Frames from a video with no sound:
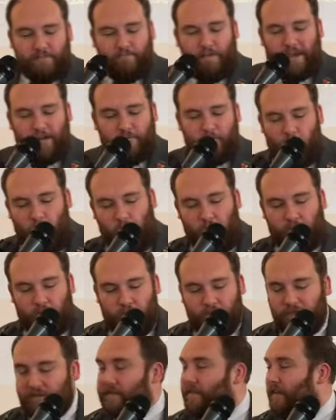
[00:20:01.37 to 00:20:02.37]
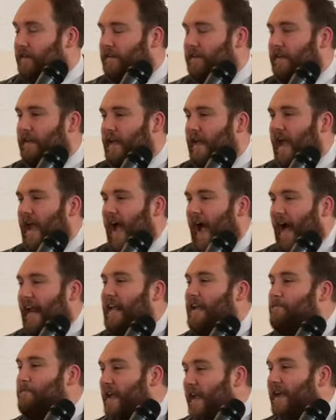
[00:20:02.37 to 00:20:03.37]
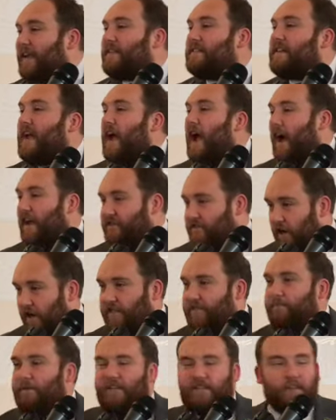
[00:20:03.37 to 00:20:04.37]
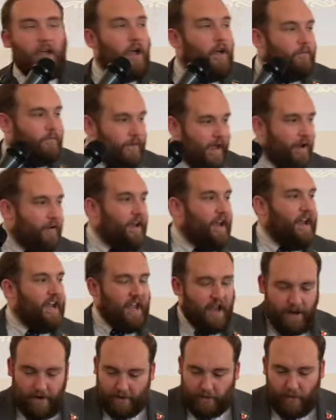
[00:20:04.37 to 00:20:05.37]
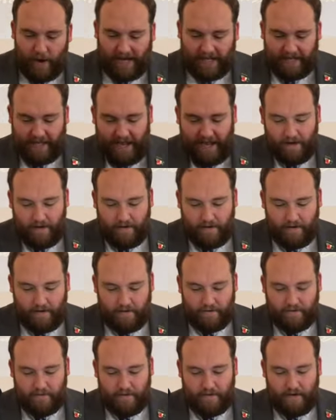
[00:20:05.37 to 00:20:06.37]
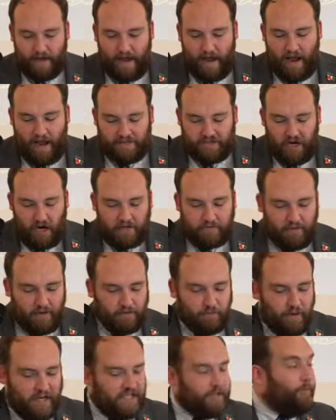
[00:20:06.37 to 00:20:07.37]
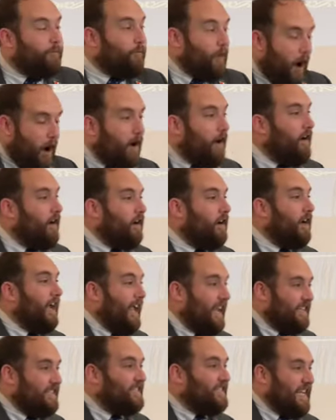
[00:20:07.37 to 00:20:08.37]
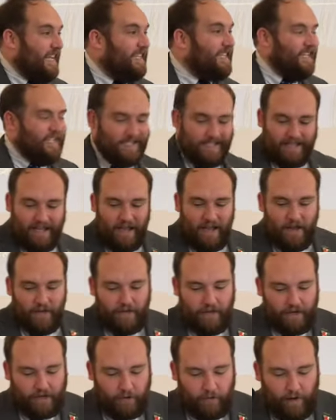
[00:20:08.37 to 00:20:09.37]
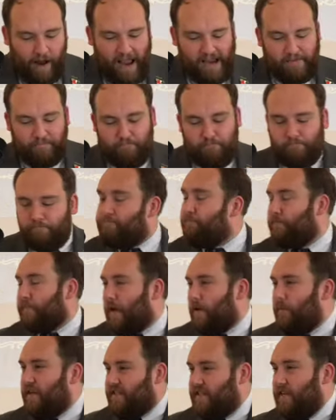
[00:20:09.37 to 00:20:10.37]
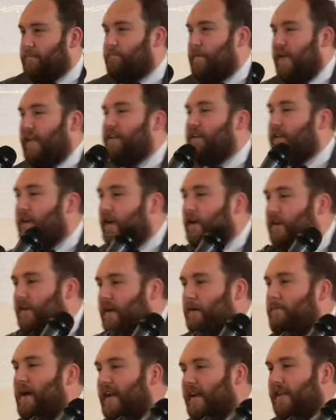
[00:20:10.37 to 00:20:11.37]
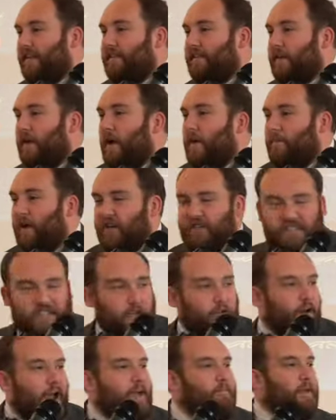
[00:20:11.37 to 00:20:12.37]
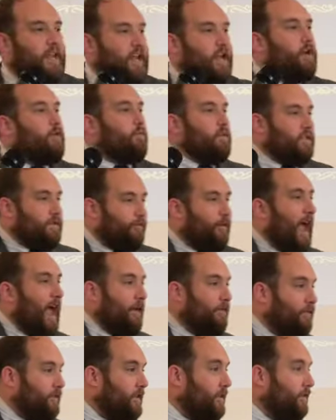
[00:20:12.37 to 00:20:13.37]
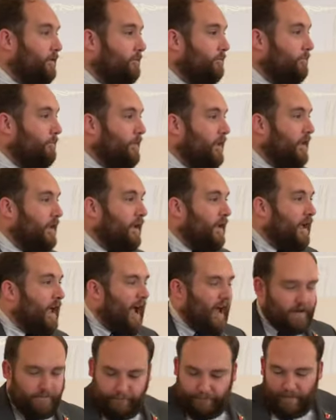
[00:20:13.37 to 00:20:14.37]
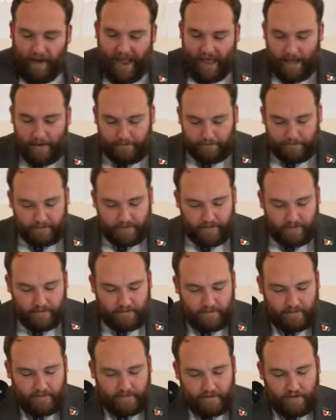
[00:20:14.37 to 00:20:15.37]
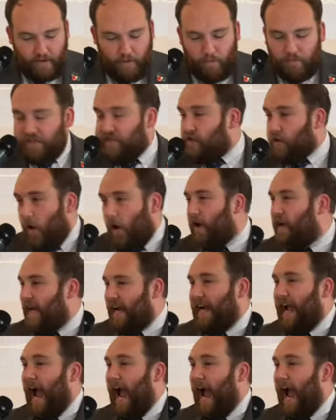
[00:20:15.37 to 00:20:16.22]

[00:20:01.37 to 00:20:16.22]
been wrong. And he makes a judgment very quickly. A judgment which far exceeded the crime which had been committed. Because the crime here was theft. And theft was not a